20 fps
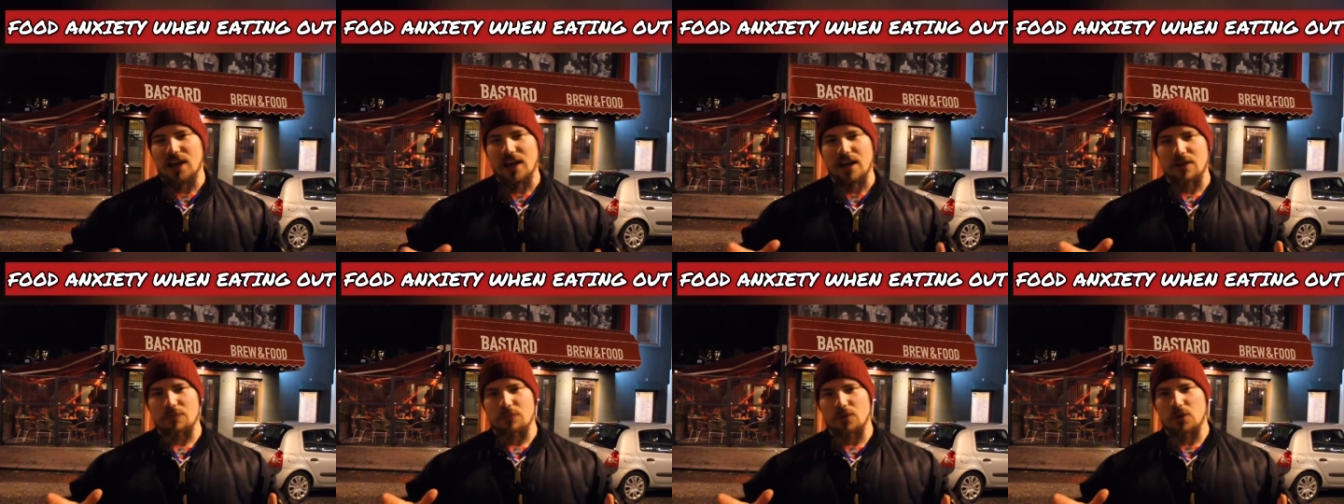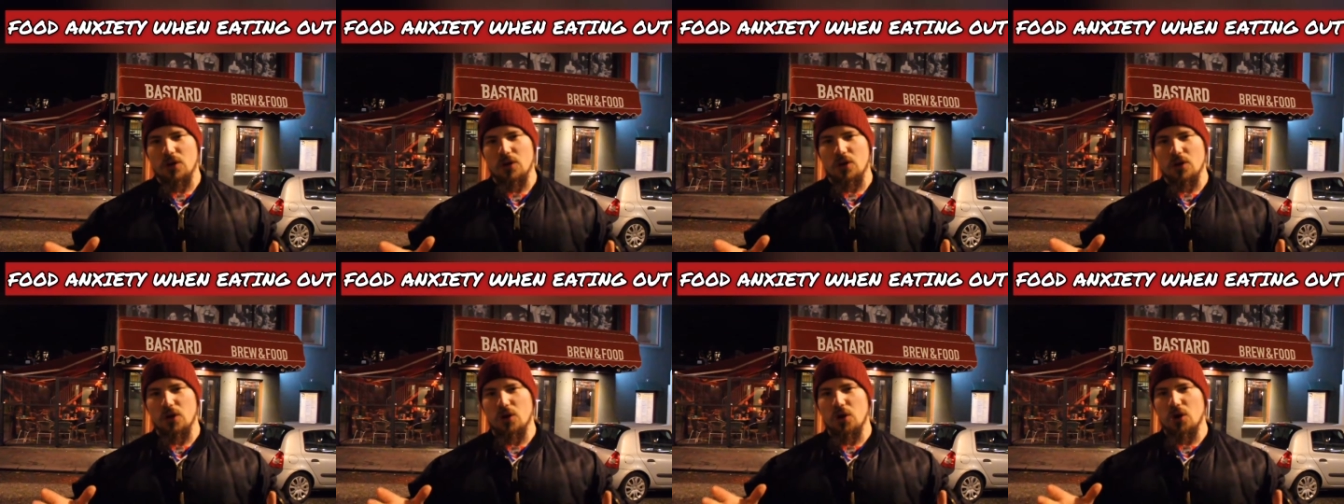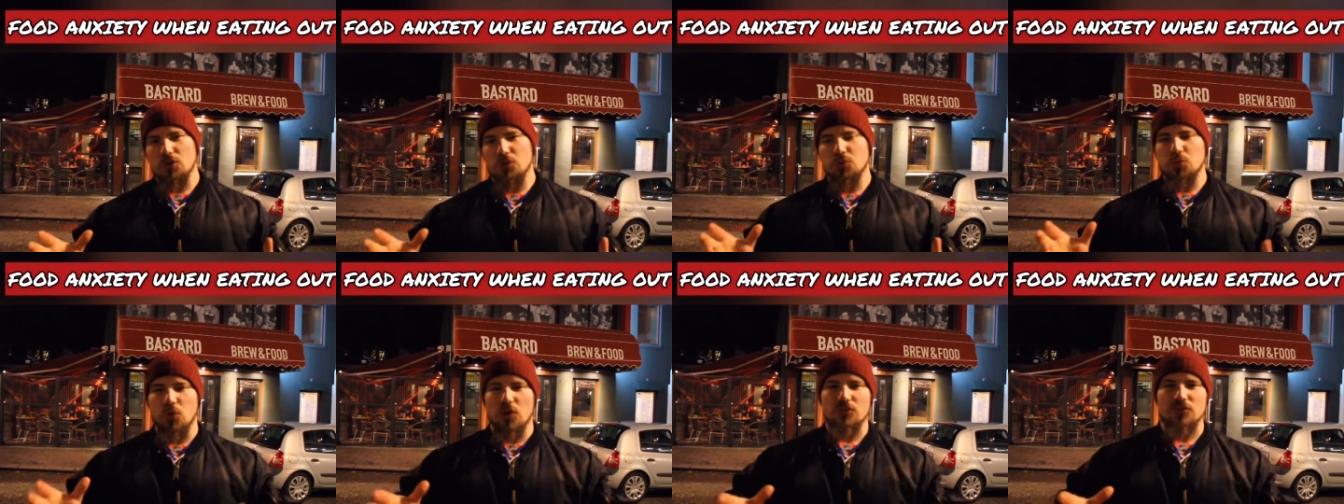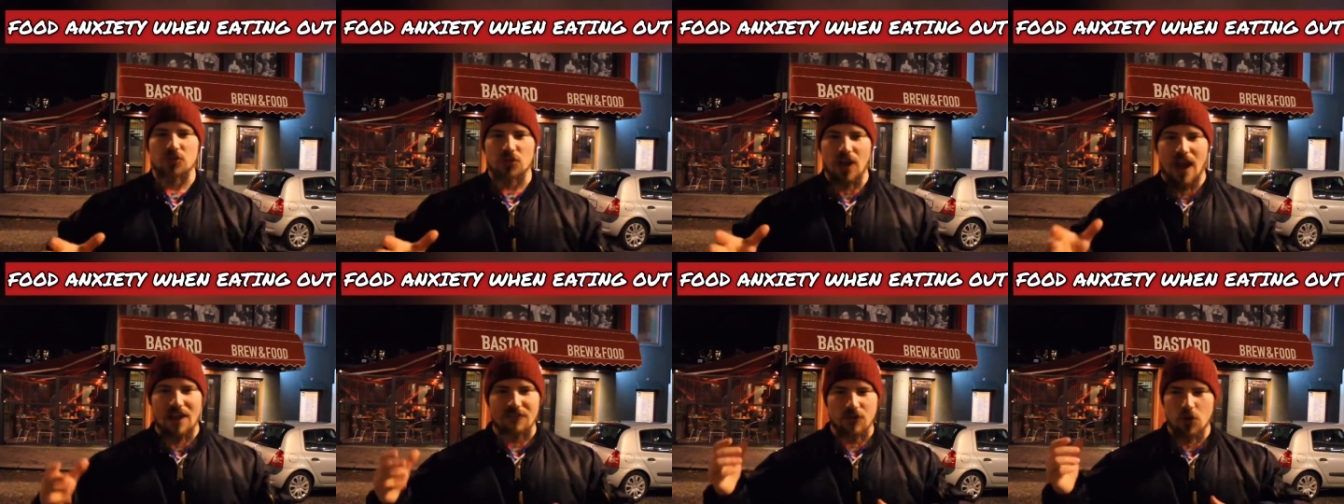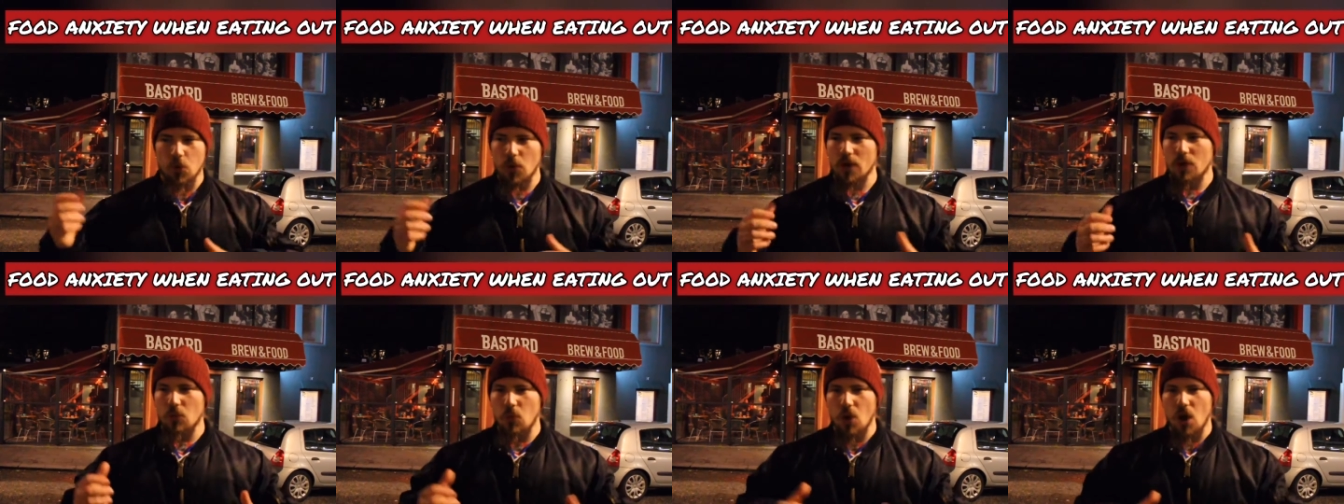Um, just wanted to have a
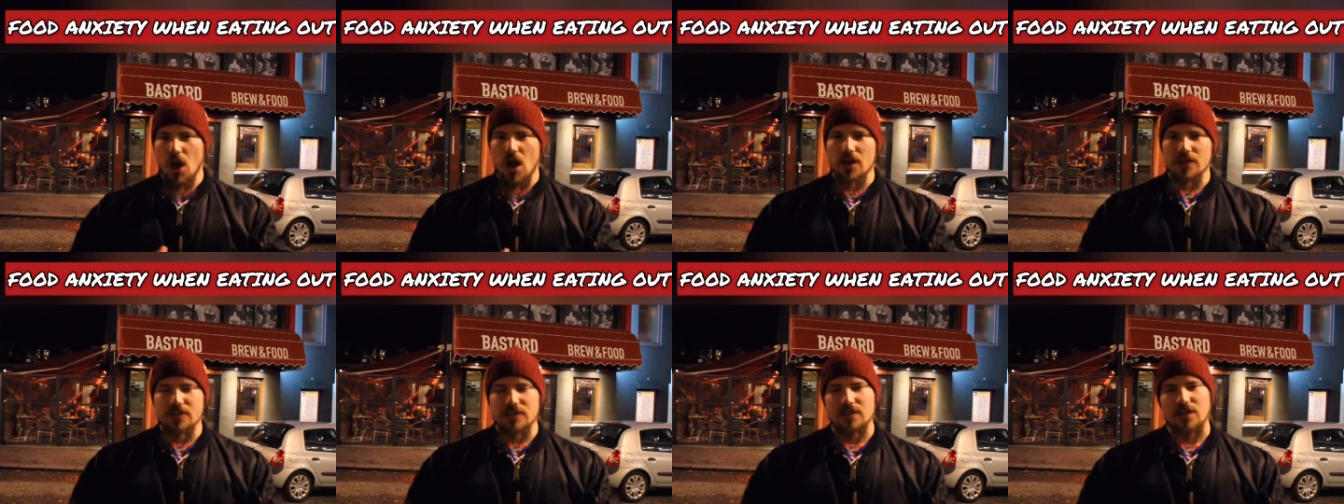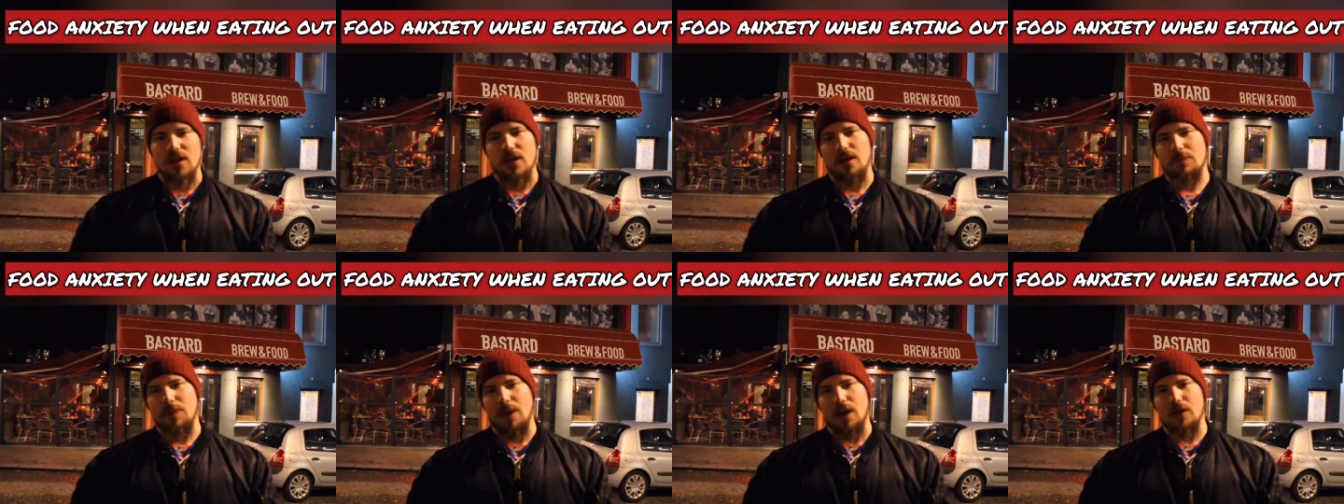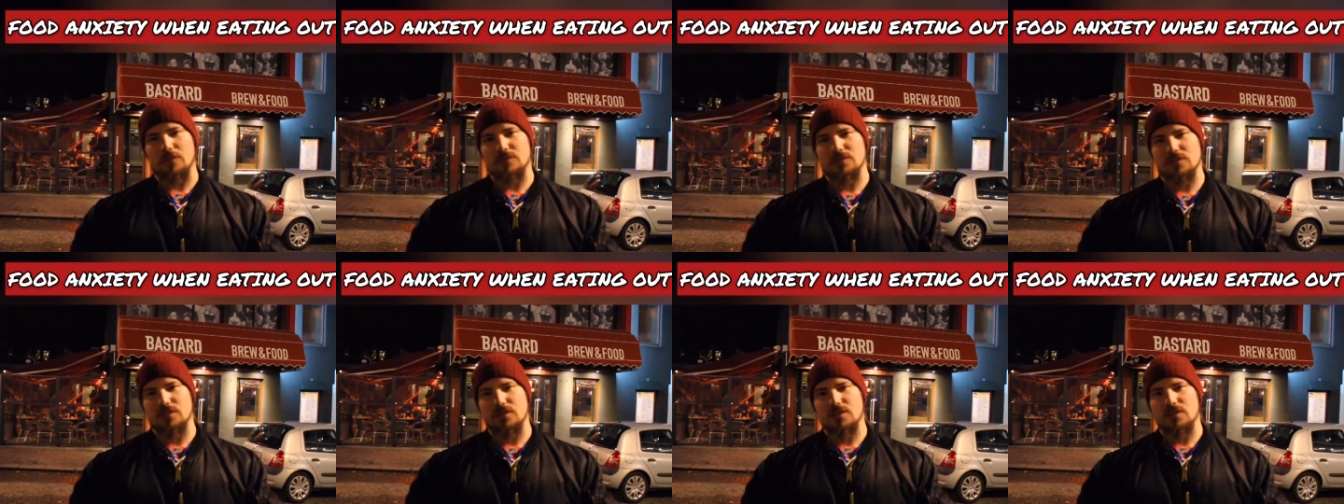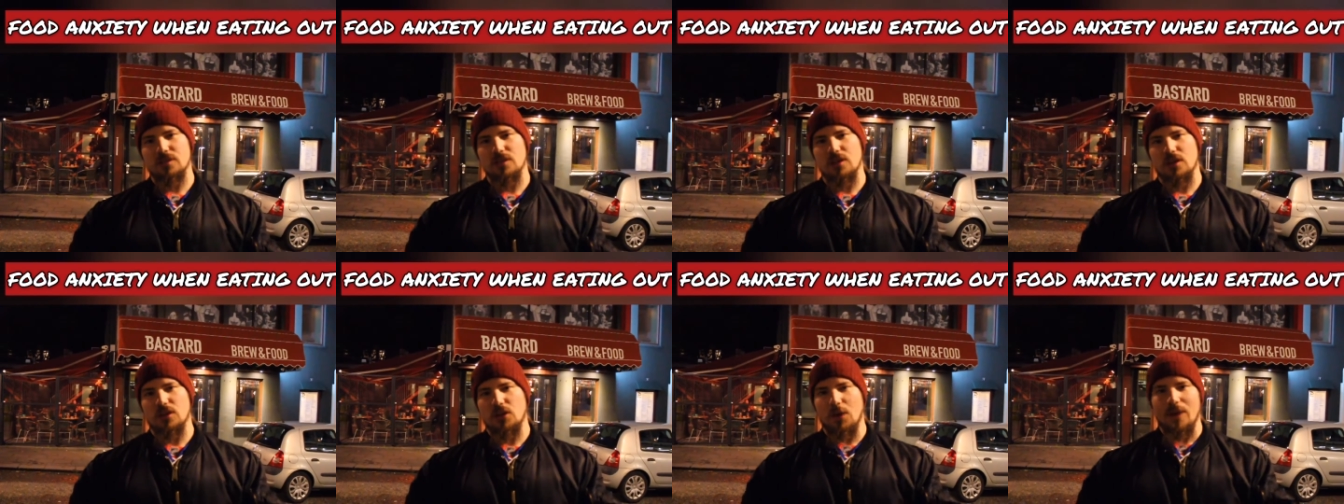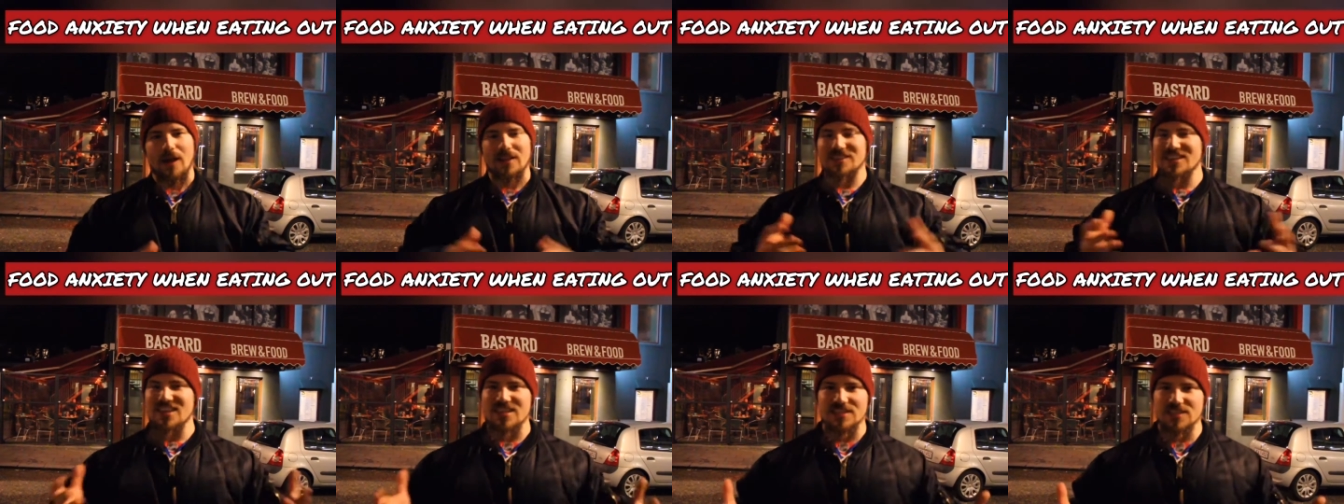quick word about
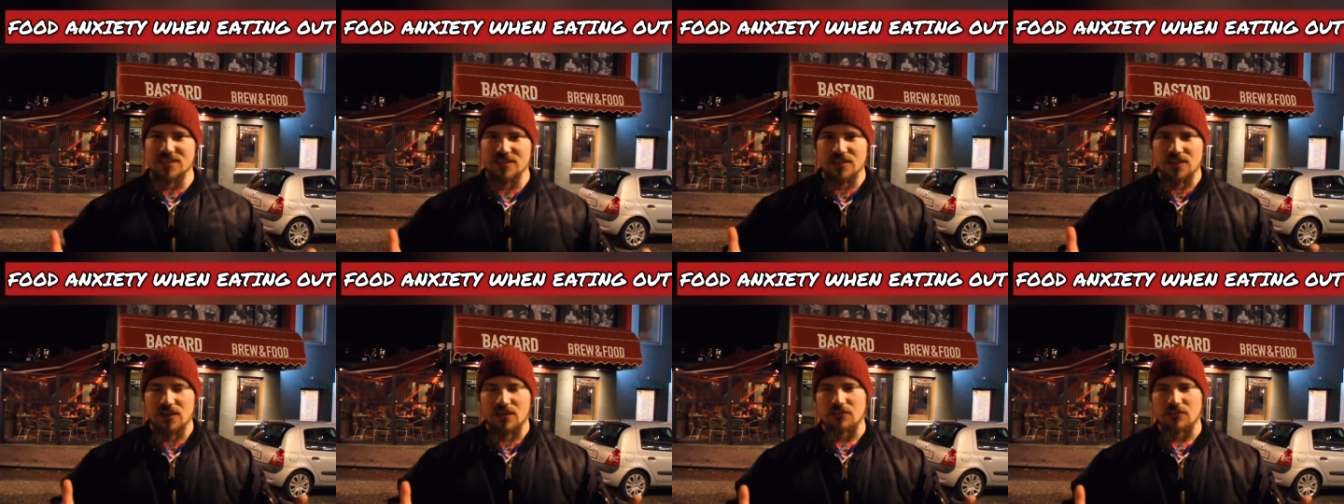going out to eat,